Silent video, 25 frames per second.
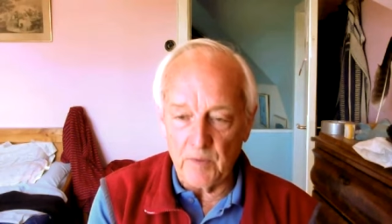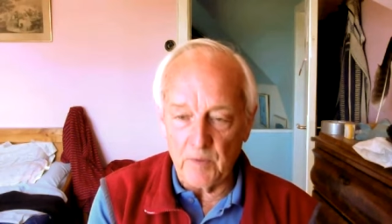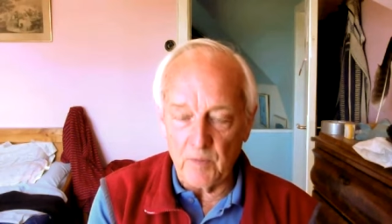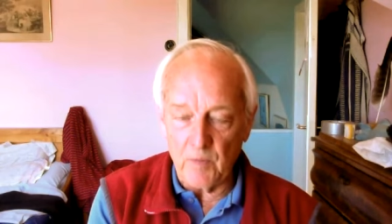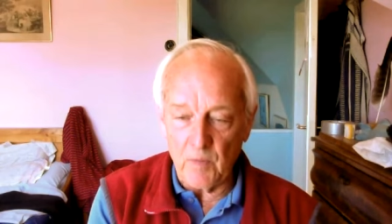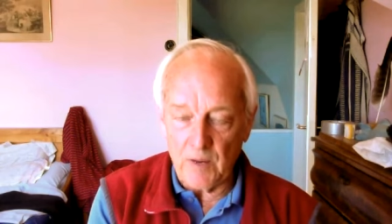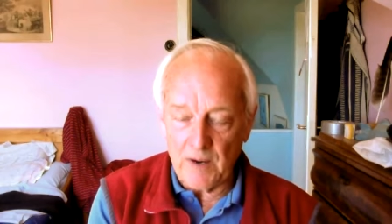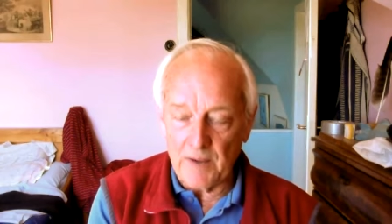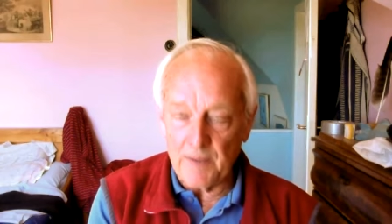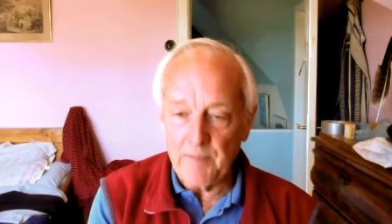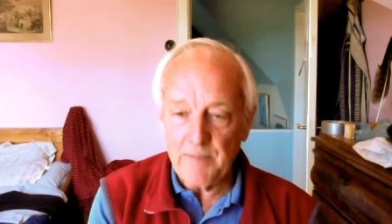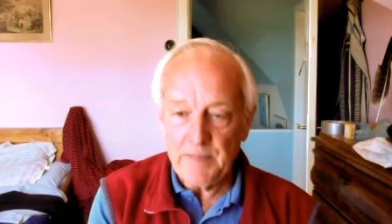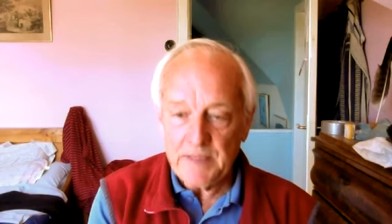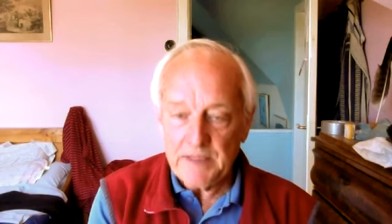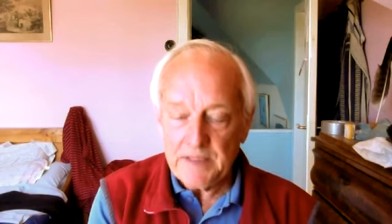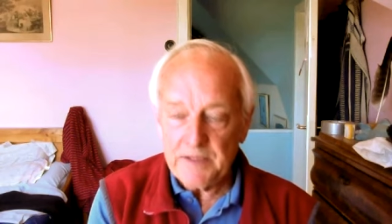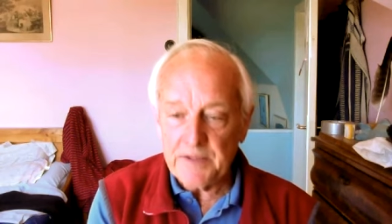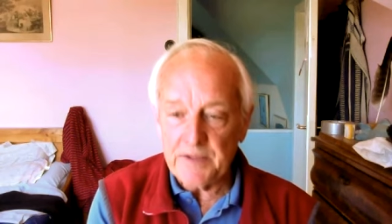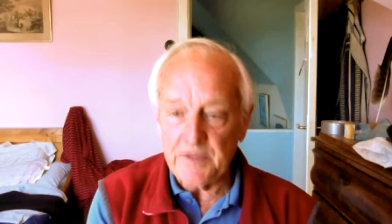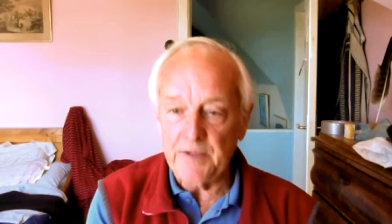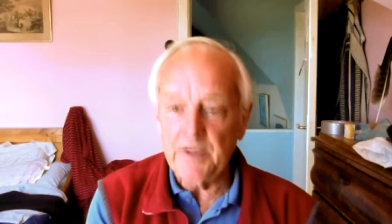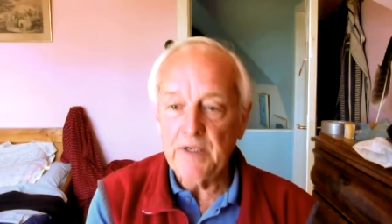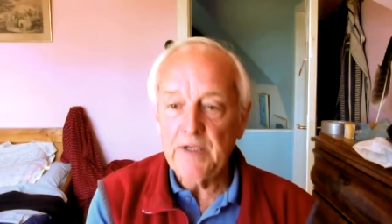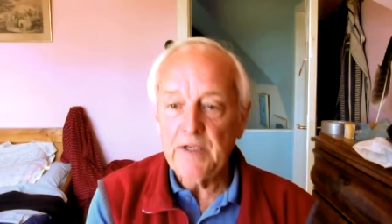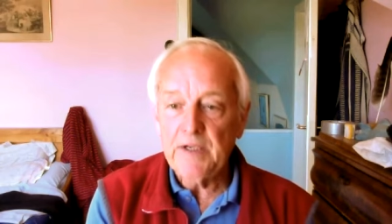one
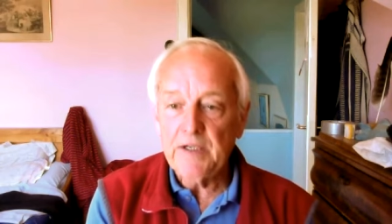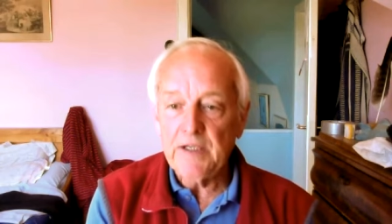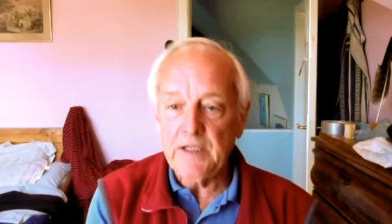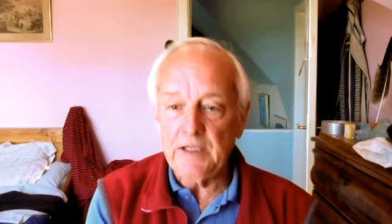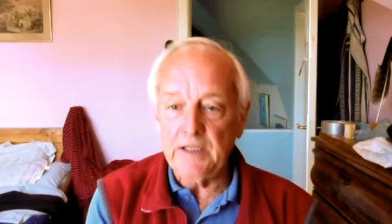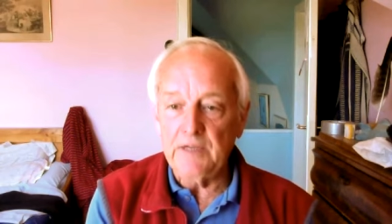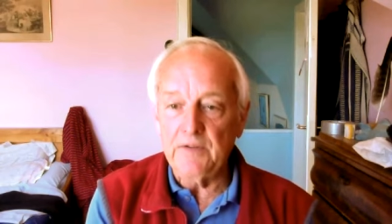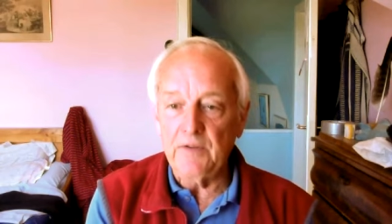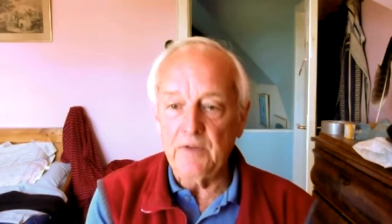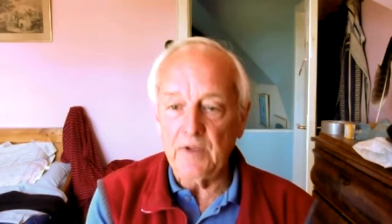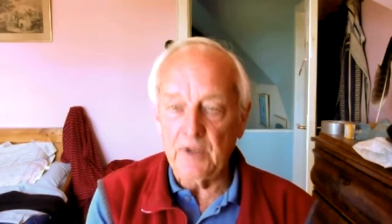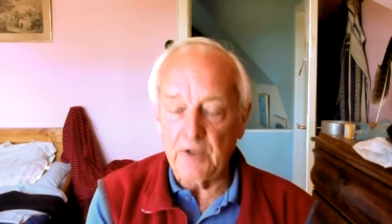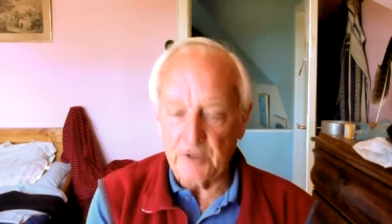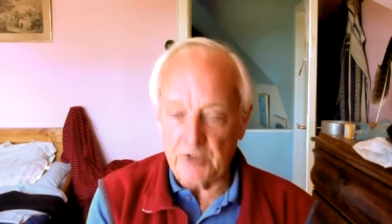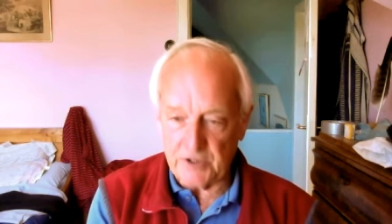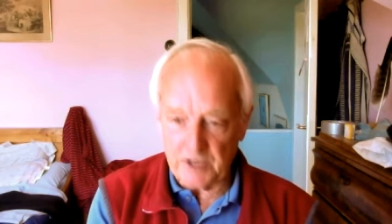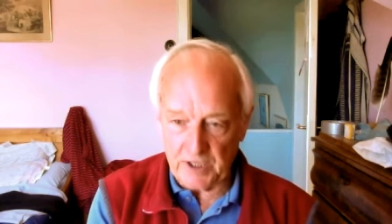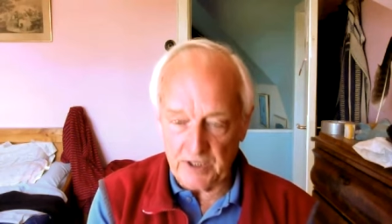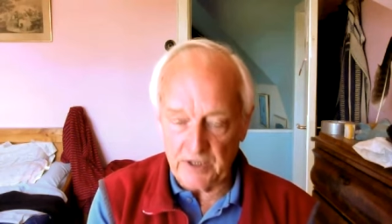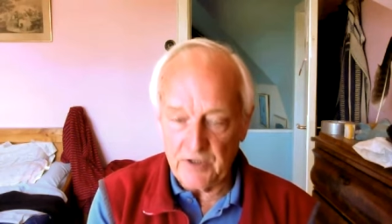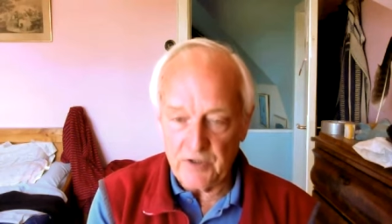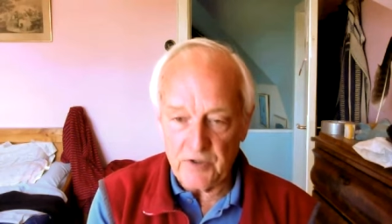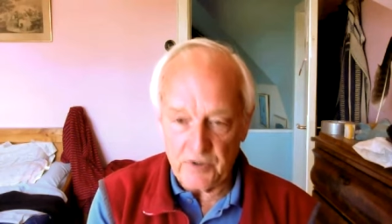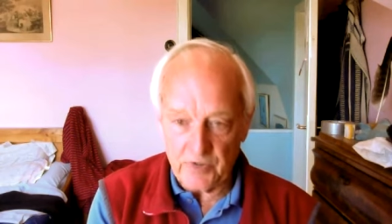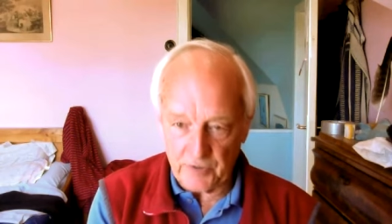meter in a
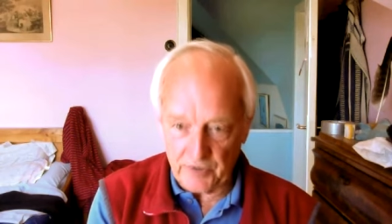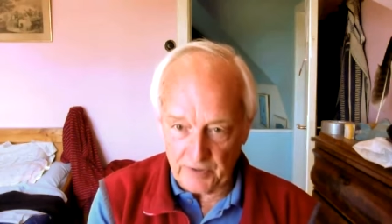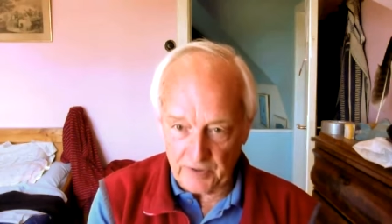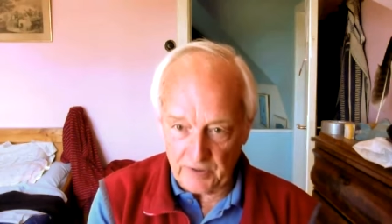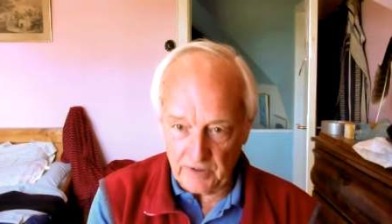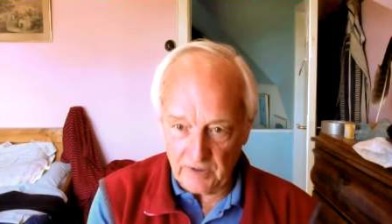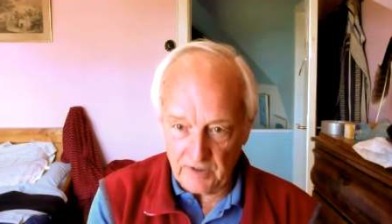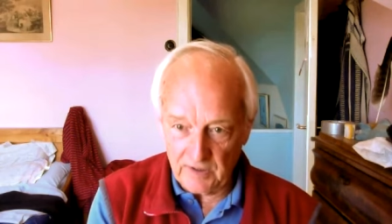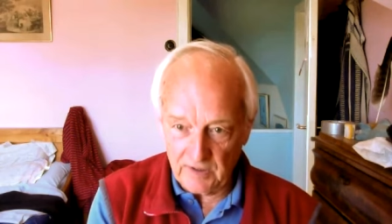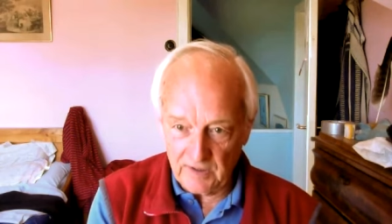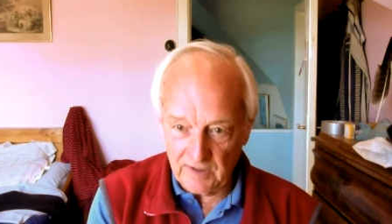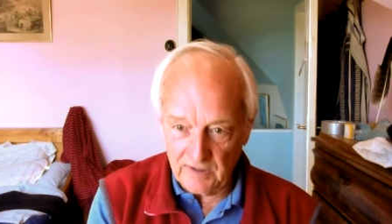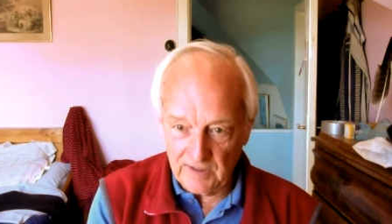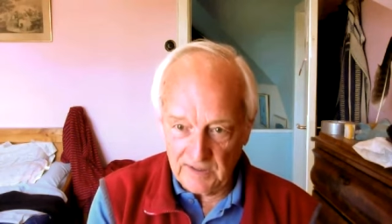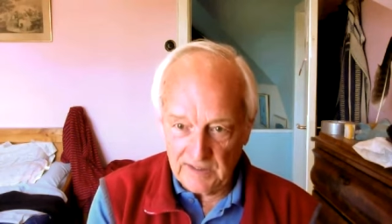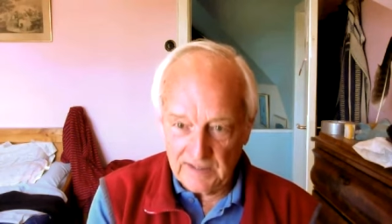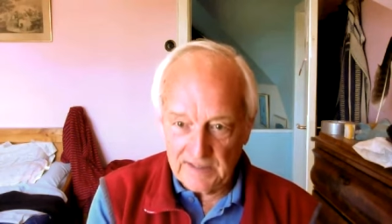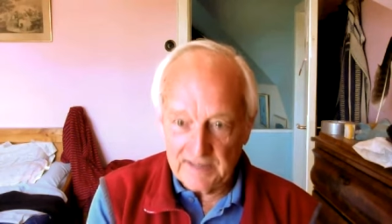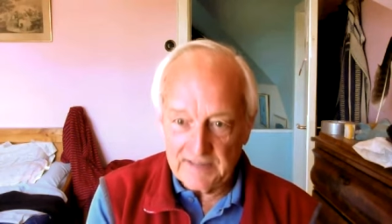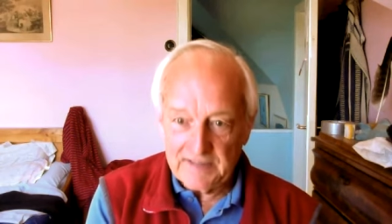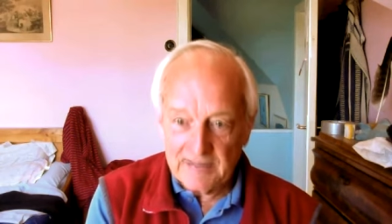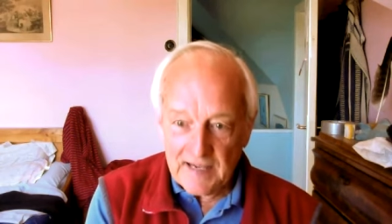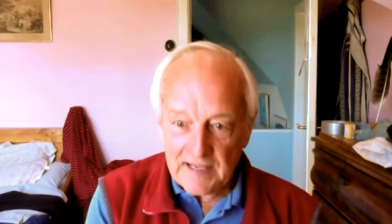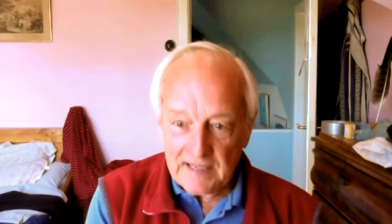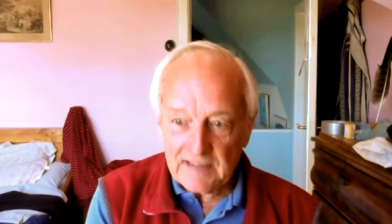century,
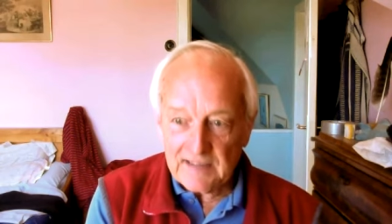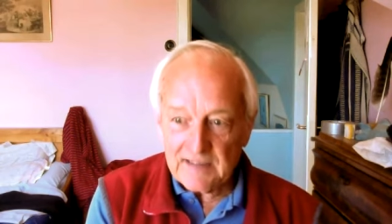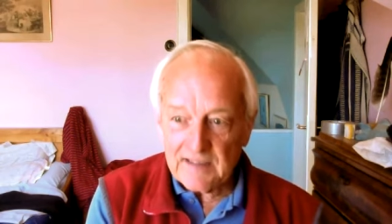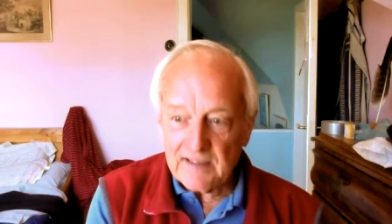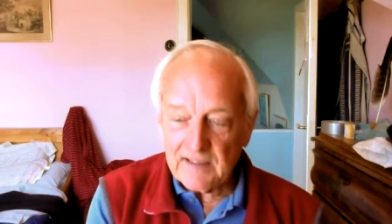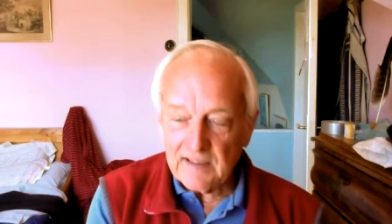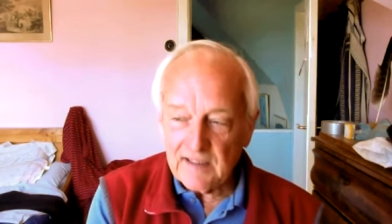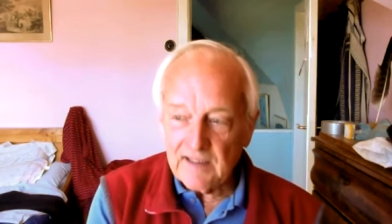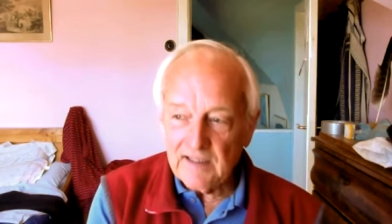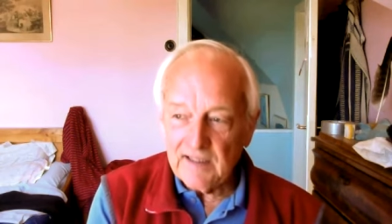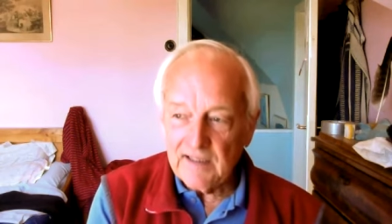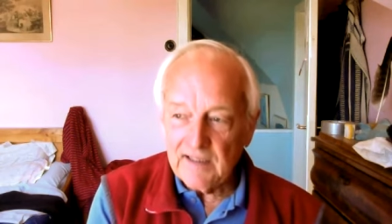that